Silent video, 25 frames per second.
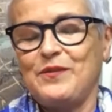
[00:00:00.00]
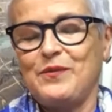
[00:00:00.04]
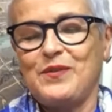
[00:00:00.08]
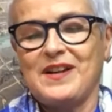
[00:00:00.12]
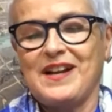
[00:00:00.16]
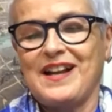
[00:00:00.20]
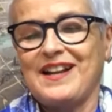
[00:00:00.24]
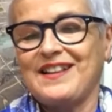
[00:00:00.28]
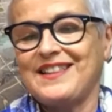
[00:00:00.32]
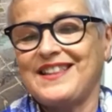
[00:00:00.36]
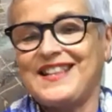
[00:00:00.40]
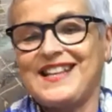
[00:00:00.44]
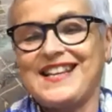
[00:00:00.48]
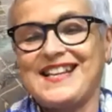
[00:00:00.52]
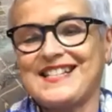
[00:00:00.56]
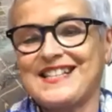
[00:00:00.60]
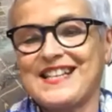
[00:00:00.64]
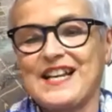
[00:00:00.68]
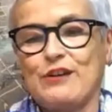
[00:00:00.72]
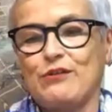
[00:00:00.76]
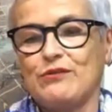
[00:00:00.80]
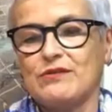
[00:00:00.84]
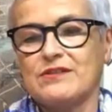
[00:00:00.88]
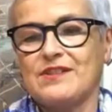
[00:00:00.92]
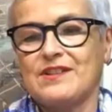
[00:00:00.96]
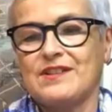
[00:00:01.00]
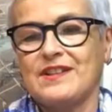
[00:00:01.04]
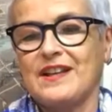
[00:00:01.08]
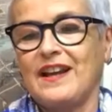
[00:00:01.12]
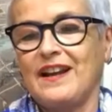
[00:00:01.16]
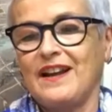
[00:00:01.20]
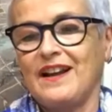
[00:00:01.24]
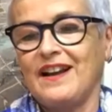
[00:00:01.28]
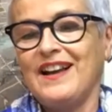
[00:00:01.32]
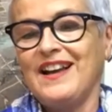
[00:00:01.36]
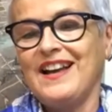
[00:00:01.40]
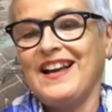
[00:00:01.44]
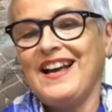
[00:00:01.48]
We had this old
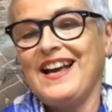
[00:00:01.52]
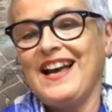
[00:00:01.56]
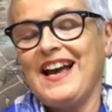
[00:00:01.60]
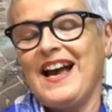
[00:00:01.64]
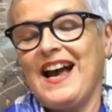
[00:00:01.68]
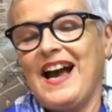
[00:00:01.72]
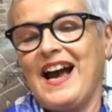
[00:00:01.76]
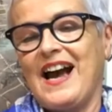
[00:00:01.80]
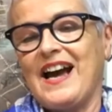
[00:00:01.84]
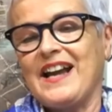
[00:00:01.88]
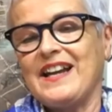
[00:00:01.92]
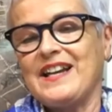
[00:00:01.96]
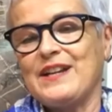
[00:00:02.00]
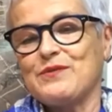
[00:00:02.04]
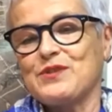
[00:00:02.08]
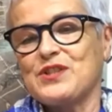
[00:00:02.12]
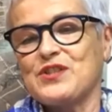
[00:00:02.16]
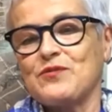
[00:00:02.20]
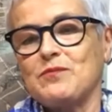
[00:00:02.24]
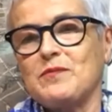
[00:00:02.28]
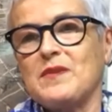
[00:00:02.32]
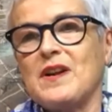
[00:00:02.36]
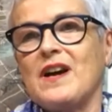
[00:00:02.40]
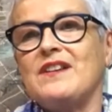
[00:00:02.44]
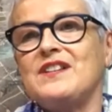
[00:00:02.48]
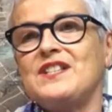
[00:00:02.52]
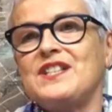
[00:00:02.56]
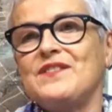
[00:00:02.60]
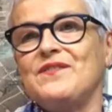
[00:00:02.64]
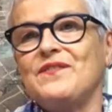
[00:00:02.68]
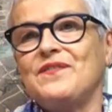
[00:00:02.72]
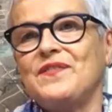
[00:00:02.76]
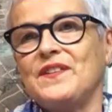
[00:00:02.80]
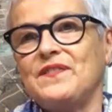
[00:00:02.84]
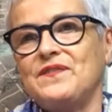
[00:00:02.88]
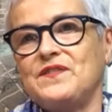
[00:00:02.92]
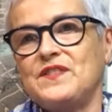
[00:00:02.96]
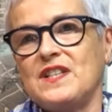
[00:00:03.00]
thing, and it was from
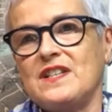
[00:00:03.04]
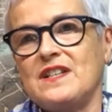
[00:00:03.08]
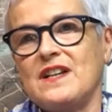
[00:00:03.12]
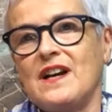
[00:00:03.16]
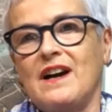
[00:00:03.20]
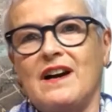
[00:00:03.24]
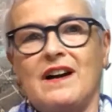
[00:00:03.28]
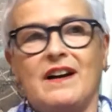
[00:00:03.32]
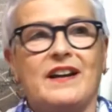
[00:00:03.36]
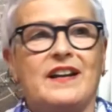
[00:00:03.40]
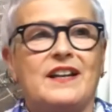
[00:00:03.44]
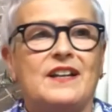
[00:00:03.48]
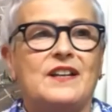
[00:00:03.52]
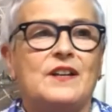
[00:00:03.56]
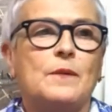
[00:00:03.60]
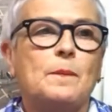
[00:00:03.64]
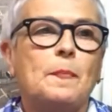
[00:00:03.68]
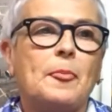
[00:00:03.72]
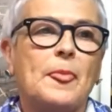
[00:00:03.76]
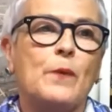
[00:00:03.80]
1959.